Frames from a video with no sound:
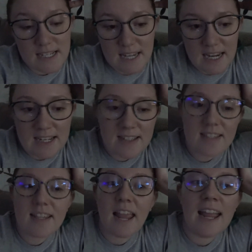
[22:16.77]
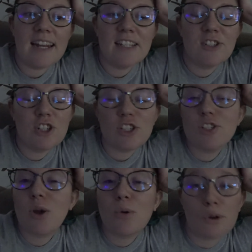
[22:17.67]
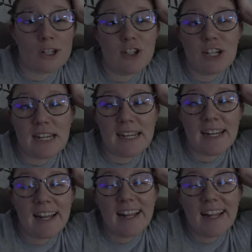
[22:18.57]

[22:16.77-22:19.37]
dates, and it's just so cringy.